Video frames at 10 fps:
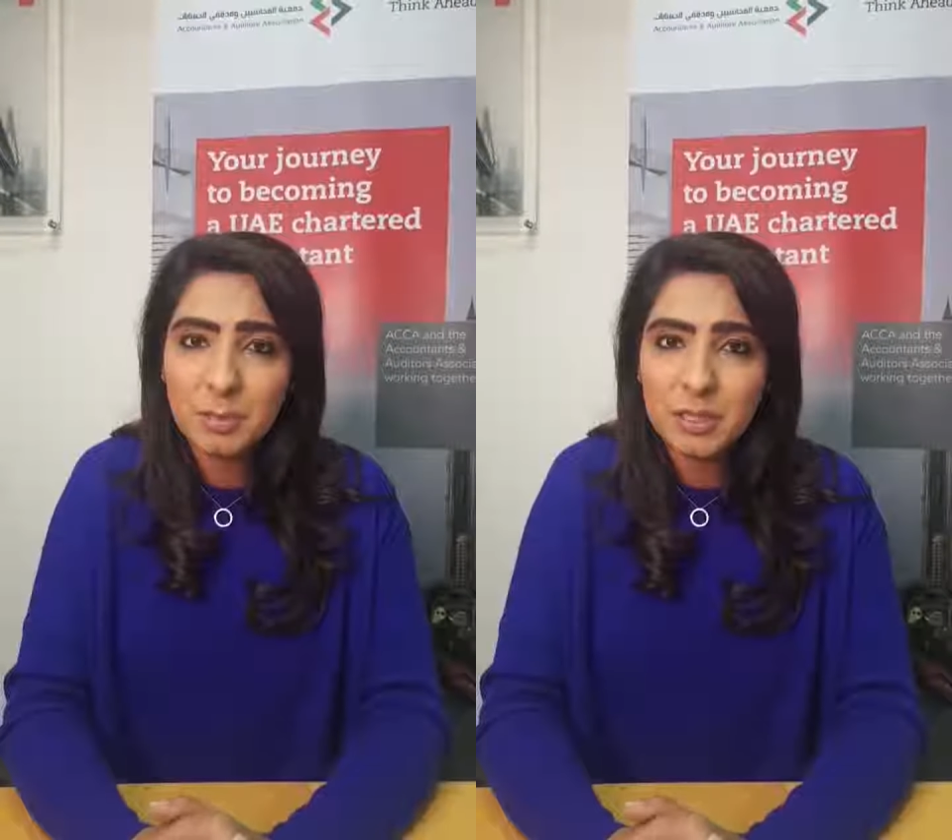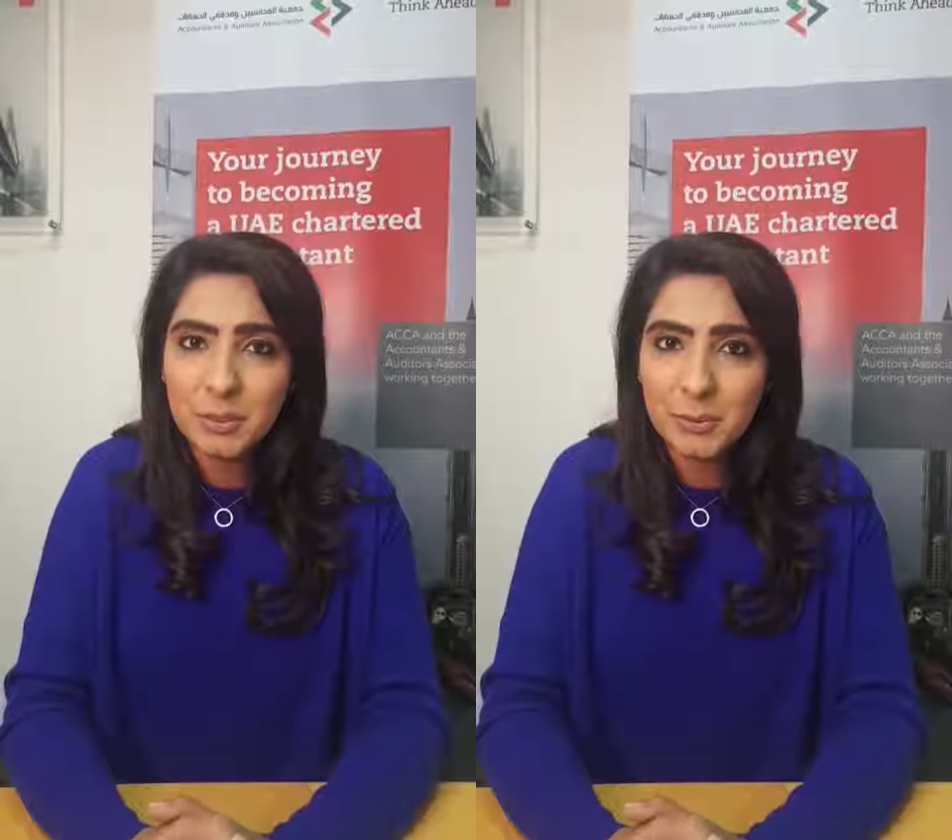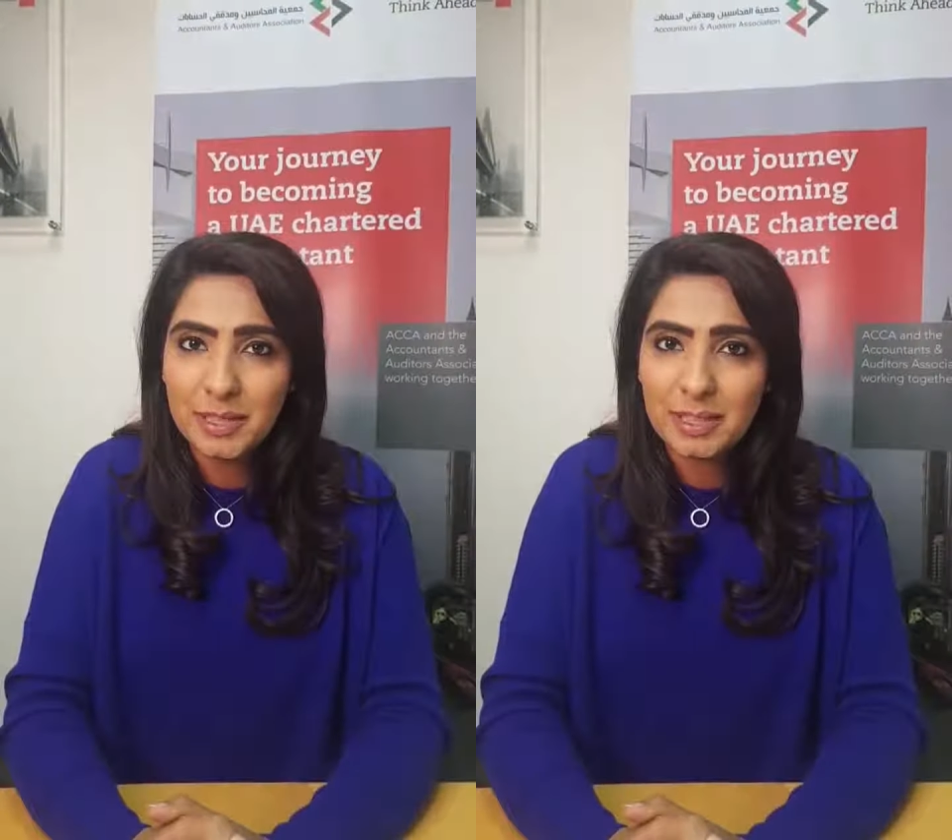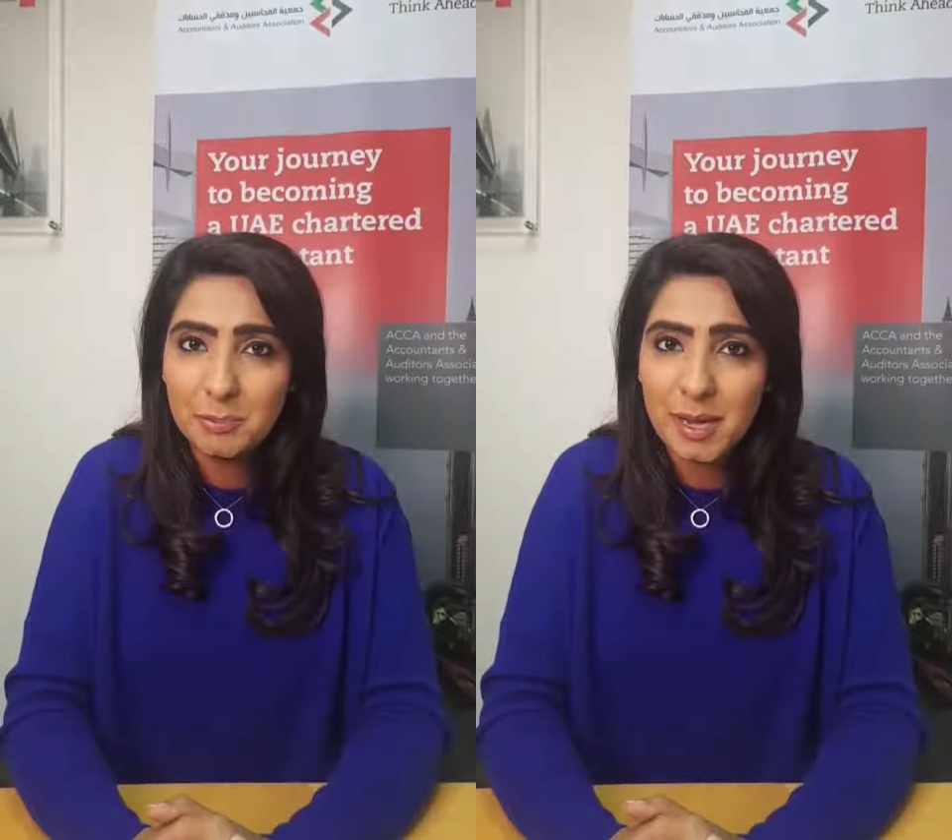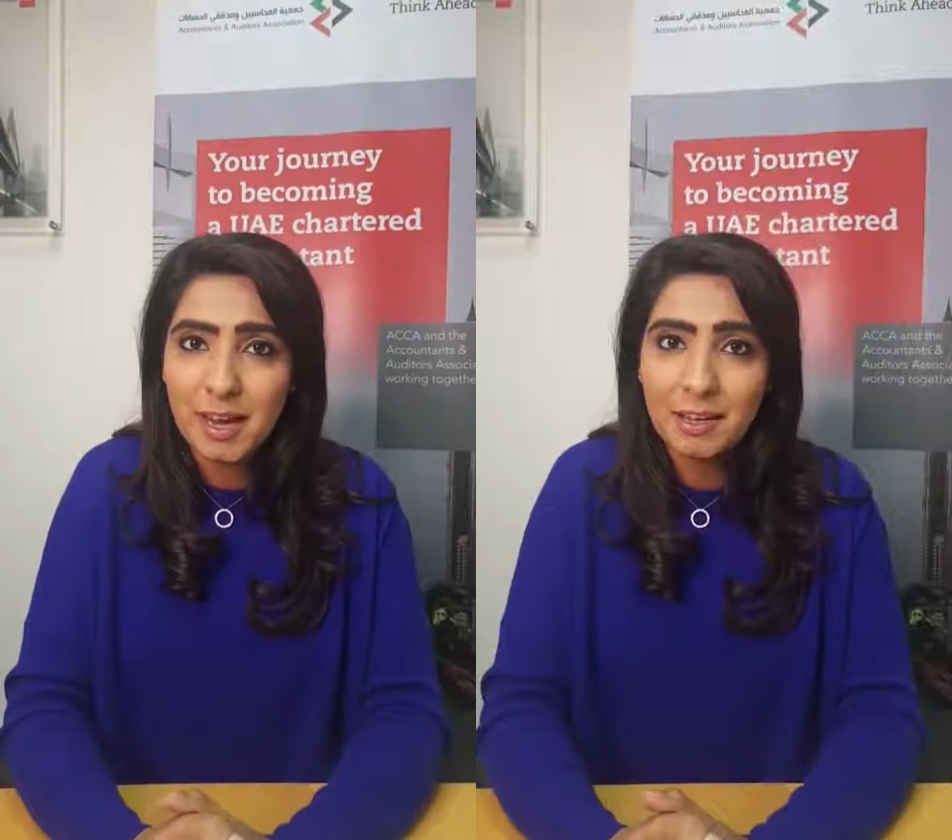been talking
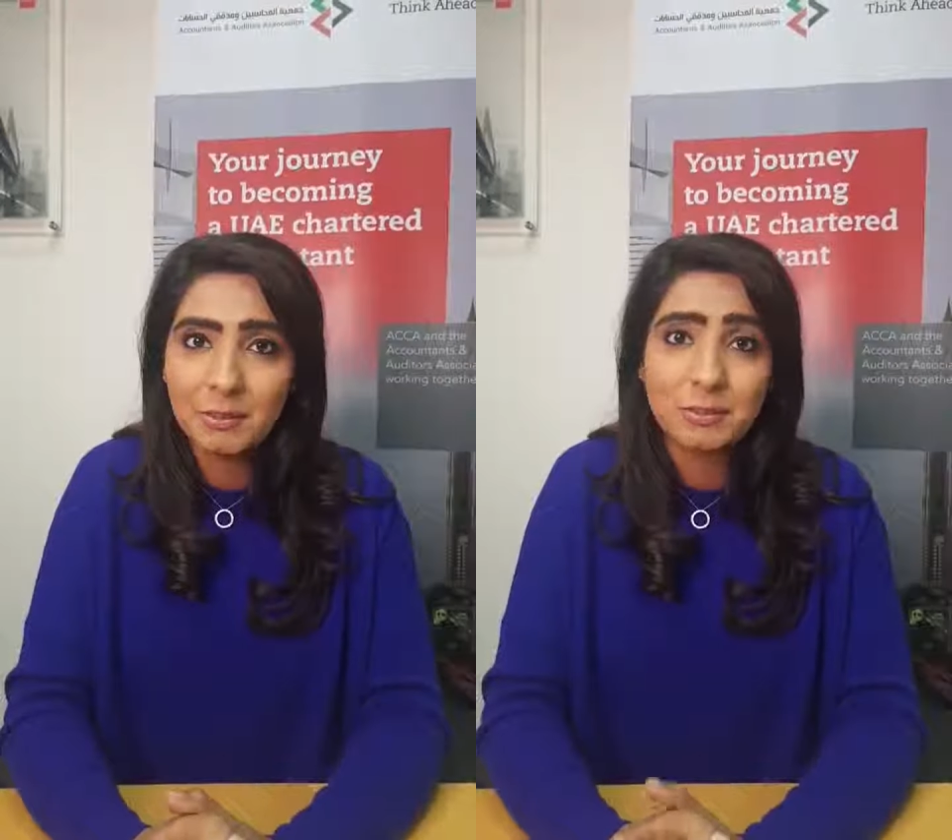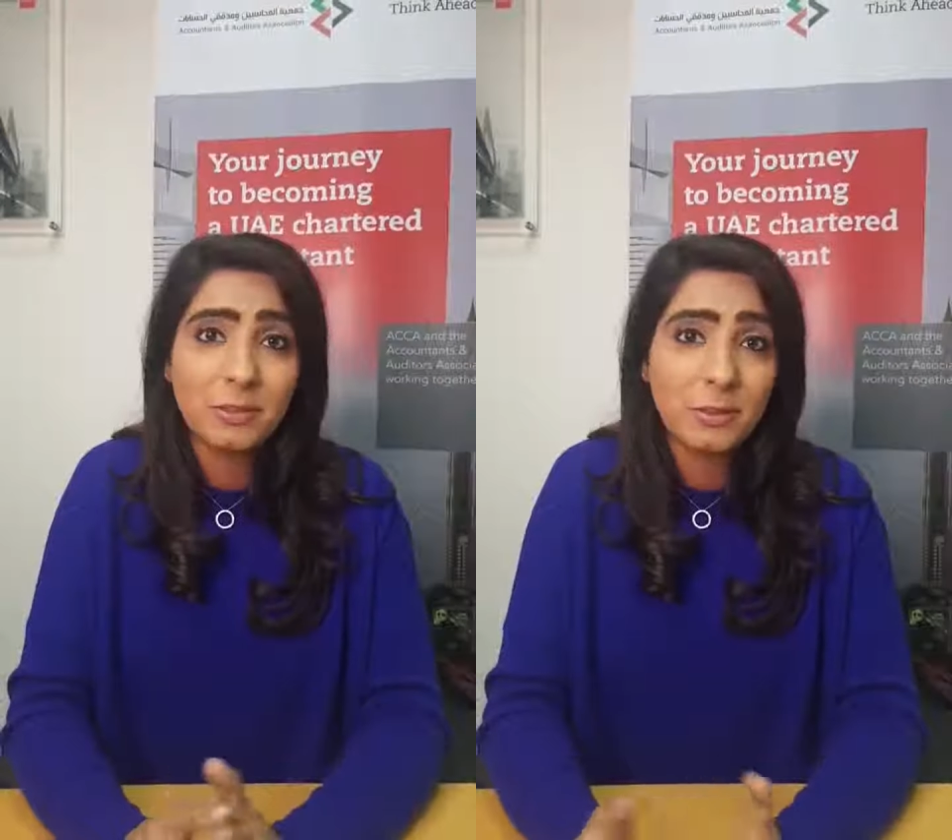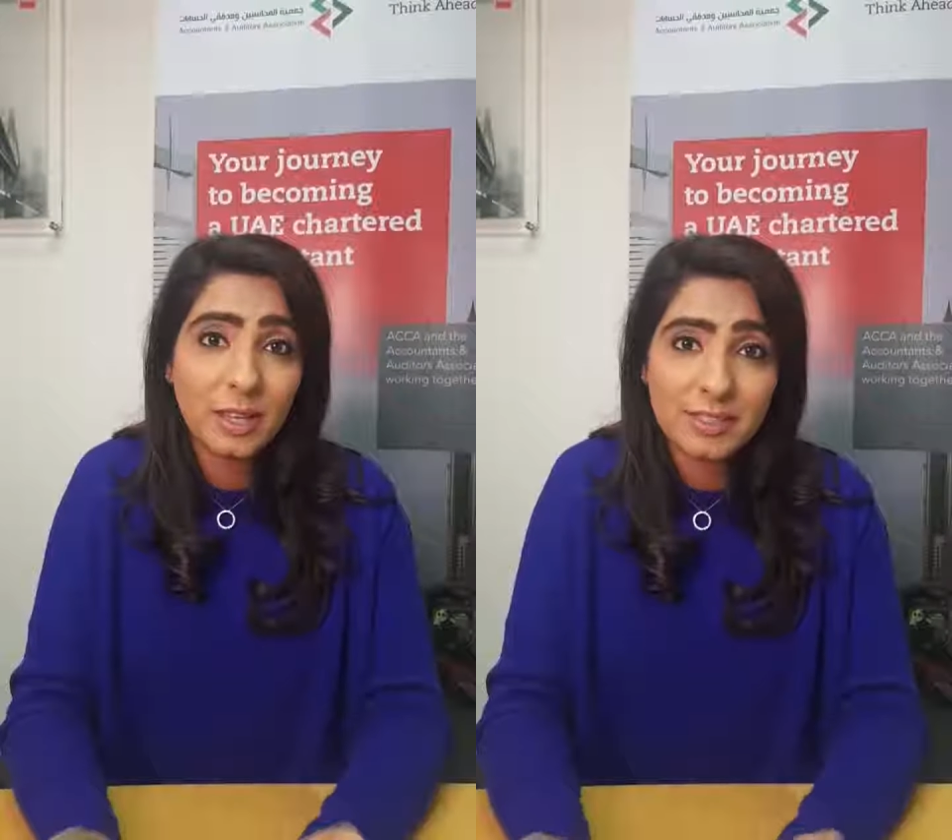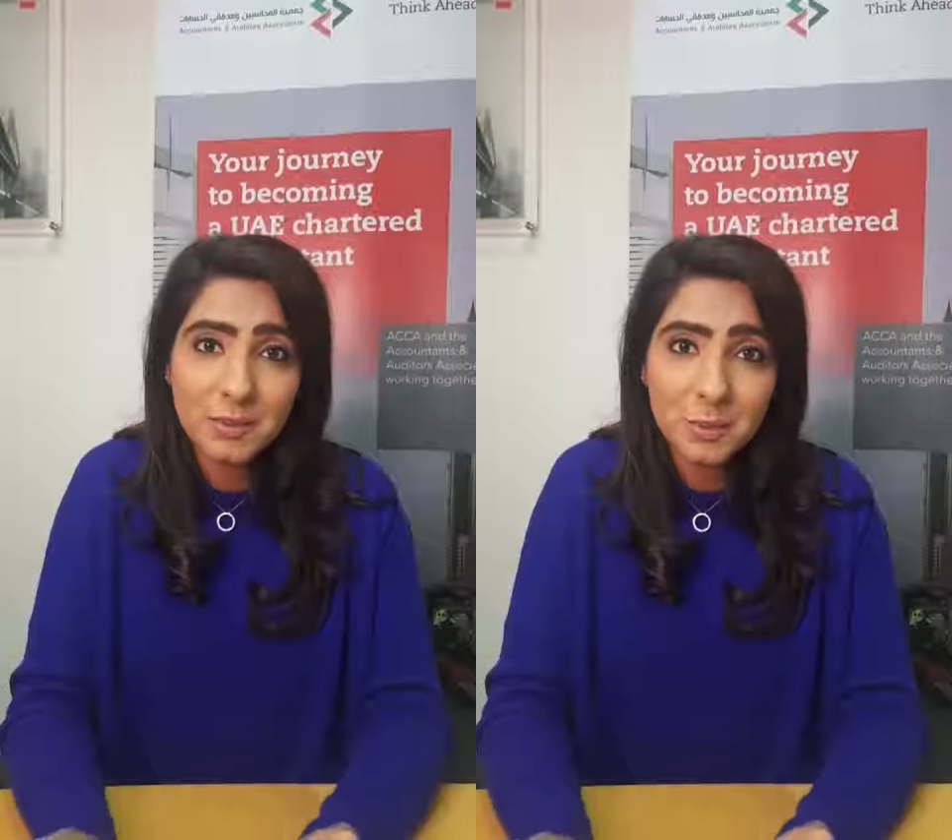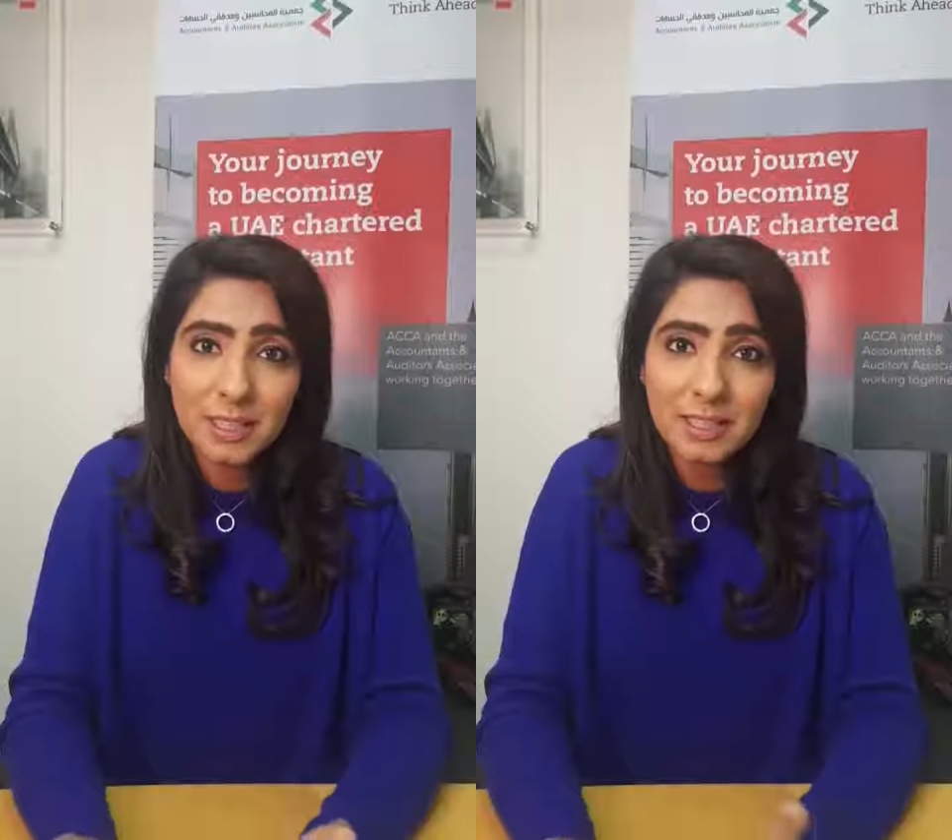about this
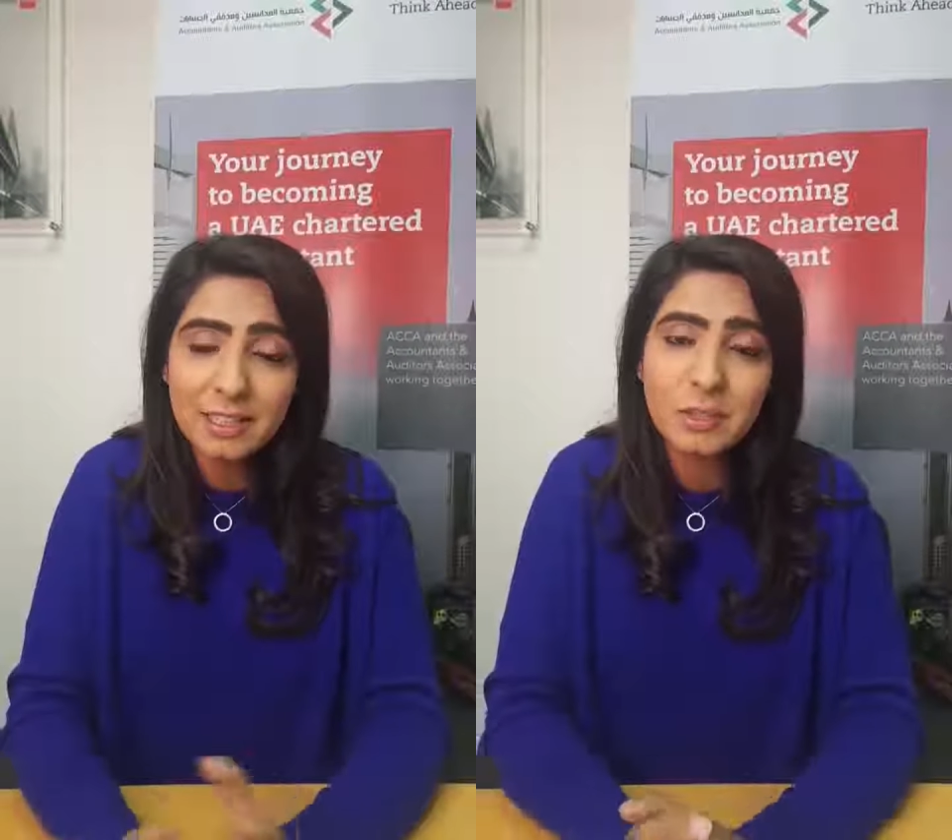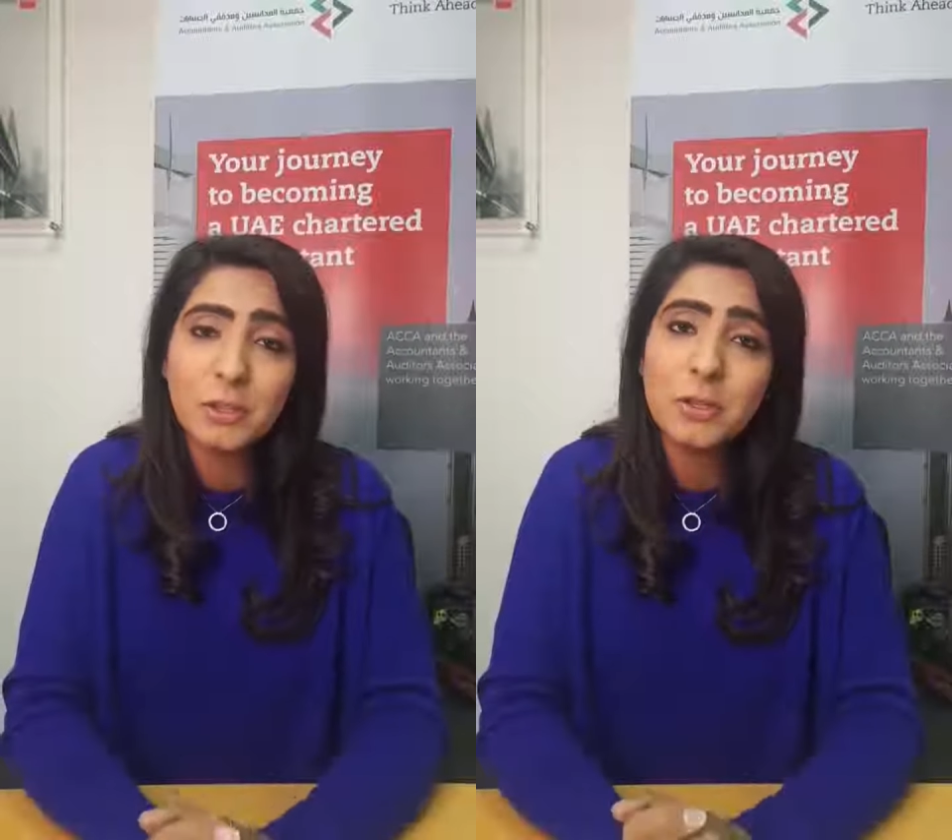week,